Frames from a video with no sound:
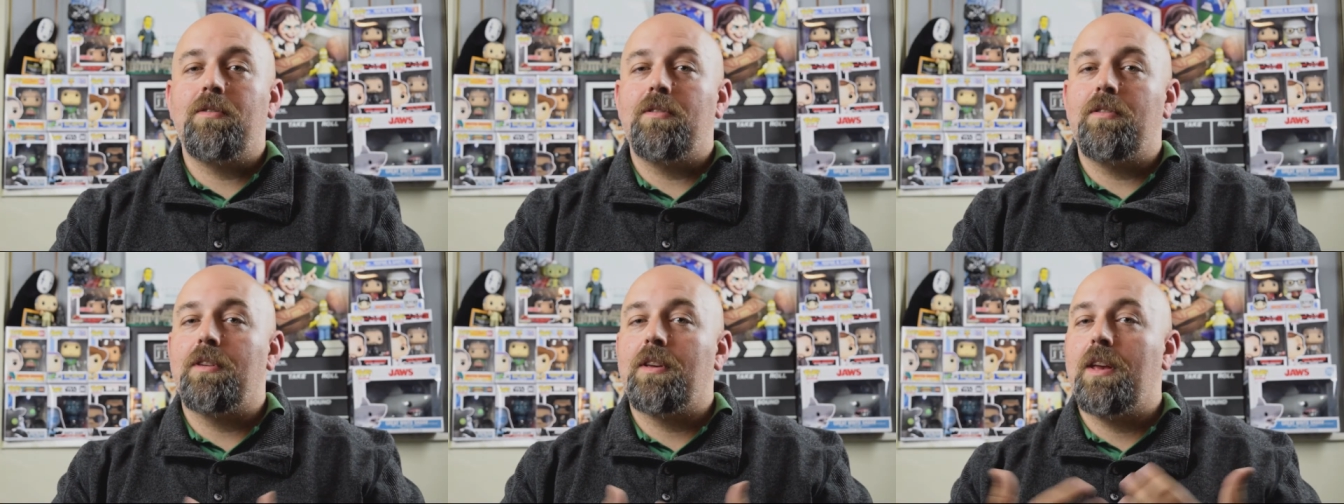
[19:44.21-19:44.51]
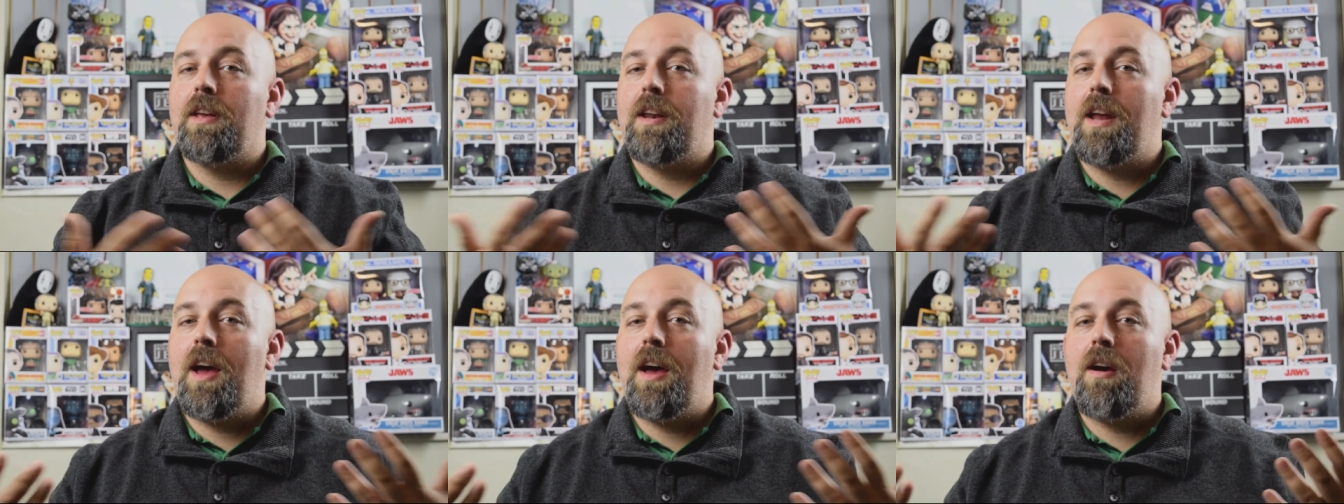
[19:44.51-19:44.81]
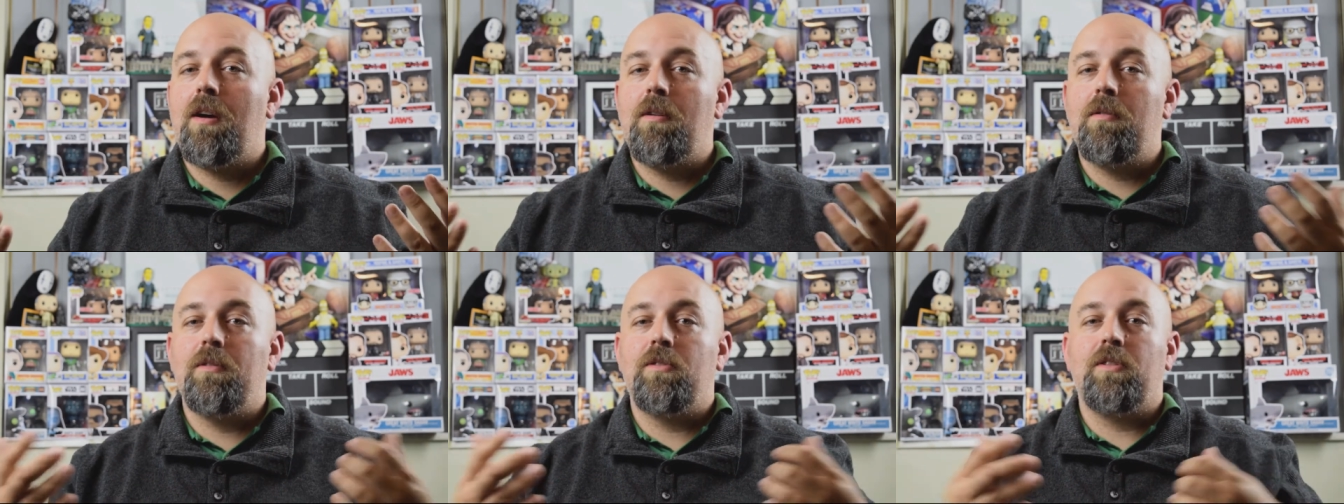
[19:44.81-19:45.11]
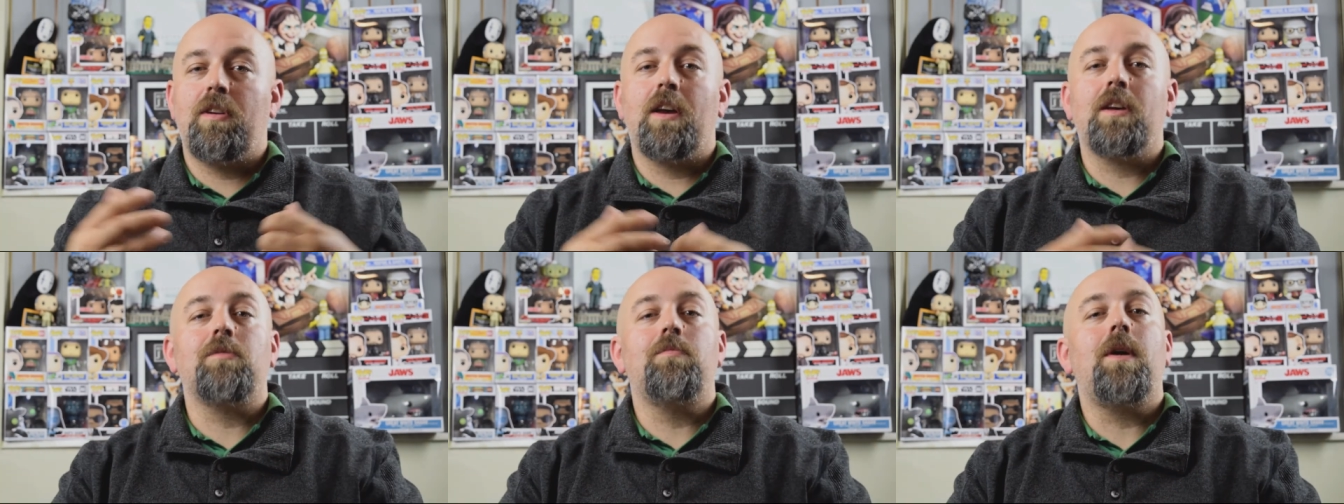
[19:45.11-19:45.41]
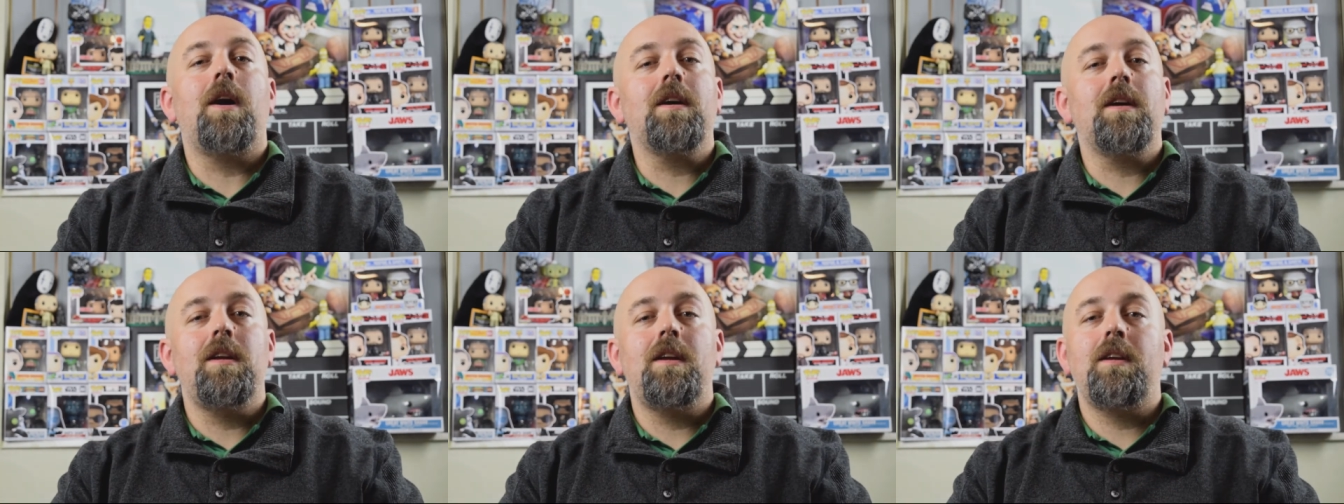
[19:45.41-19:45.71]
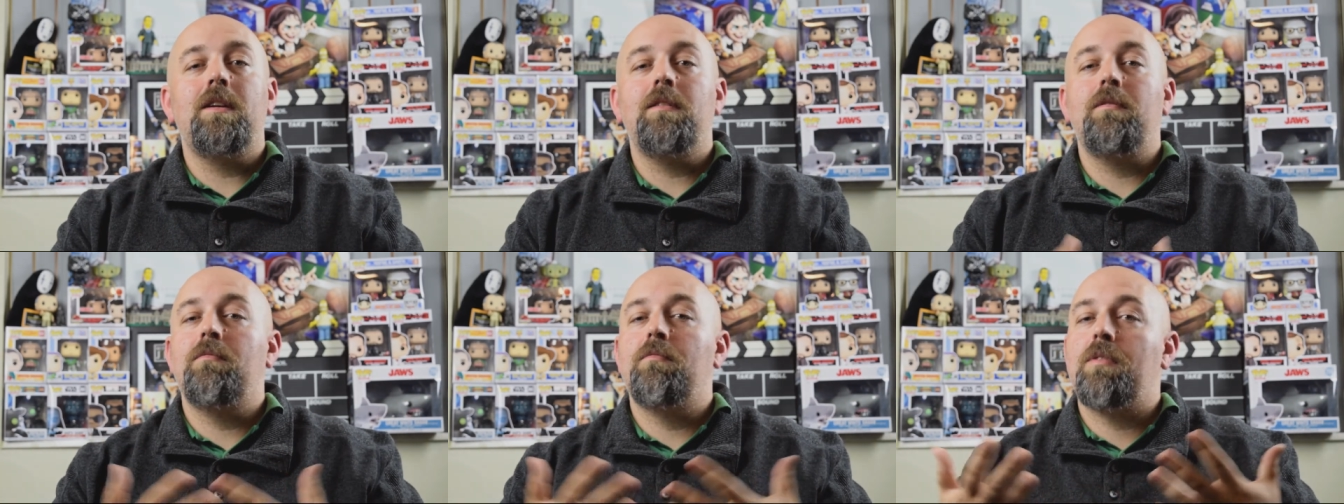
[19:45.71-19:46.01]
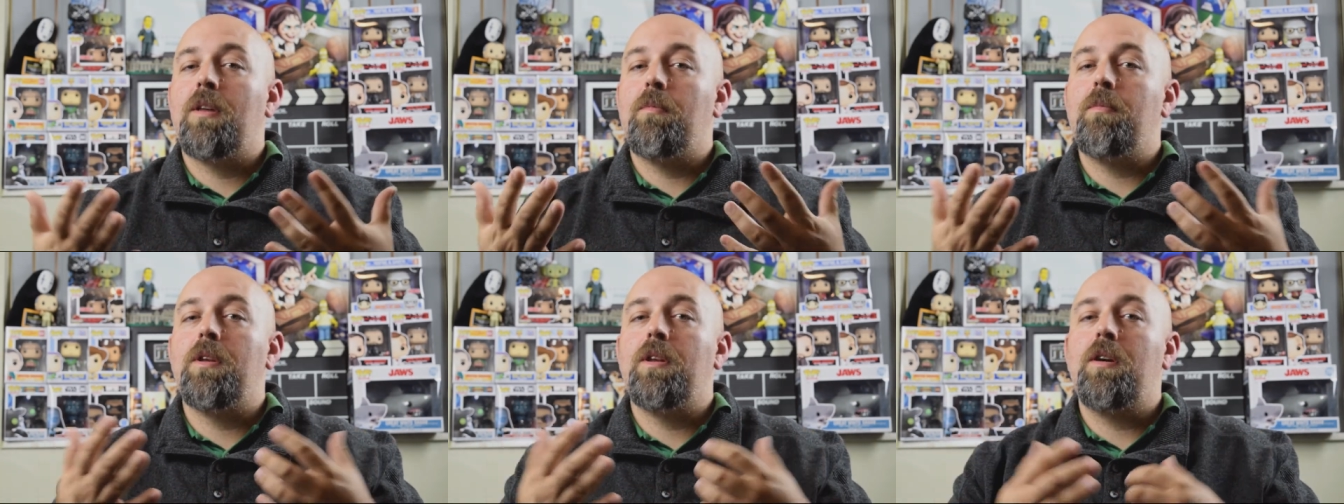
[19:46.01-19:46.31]
Is it Get Out? Is it Ex Machina?
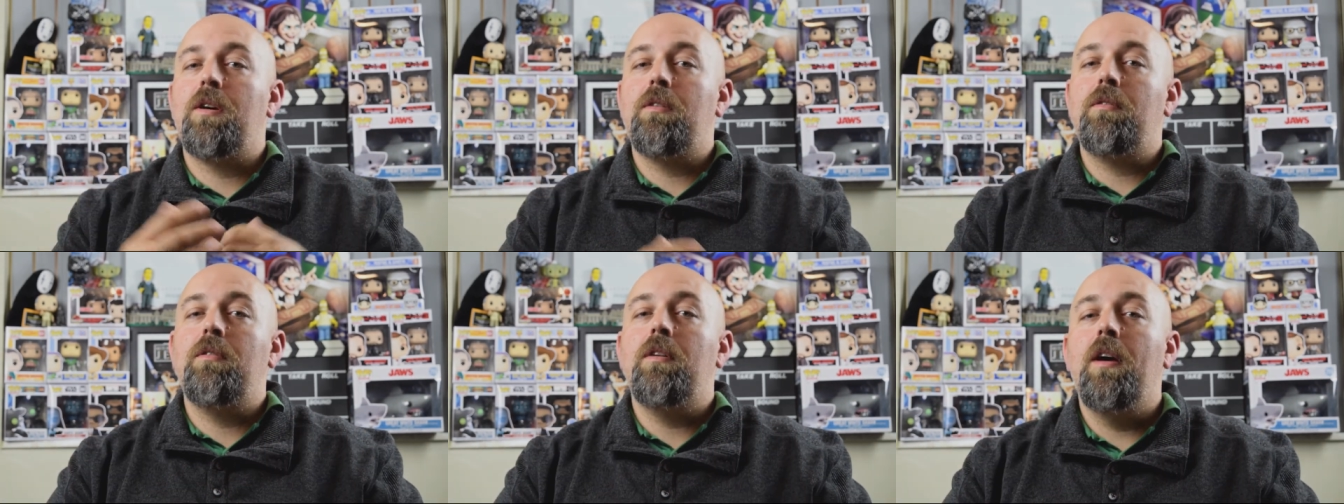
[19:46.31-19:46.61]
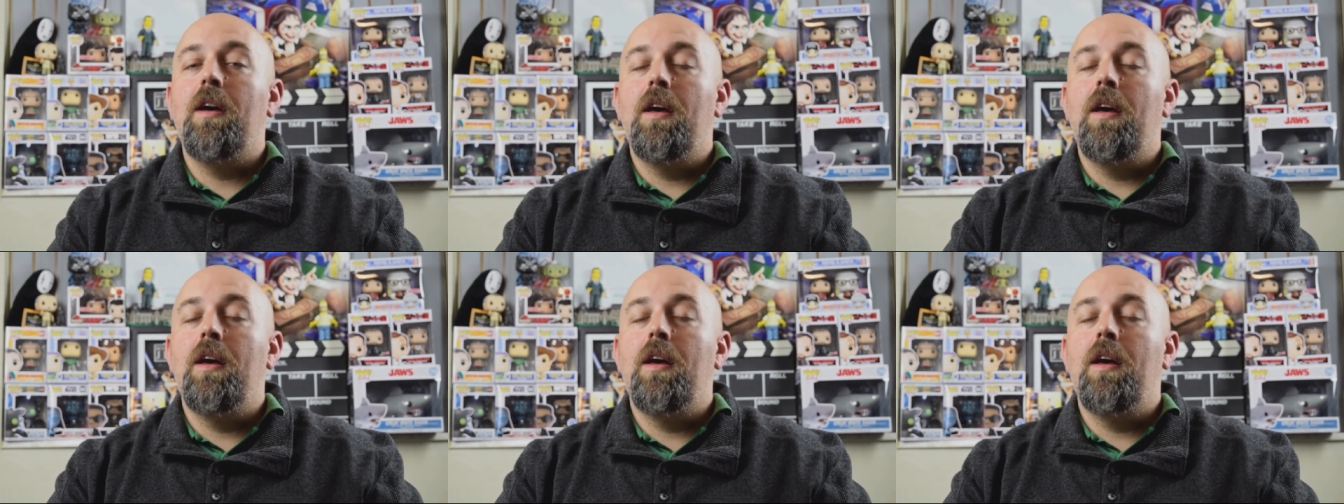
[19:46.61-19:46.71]
Let me know.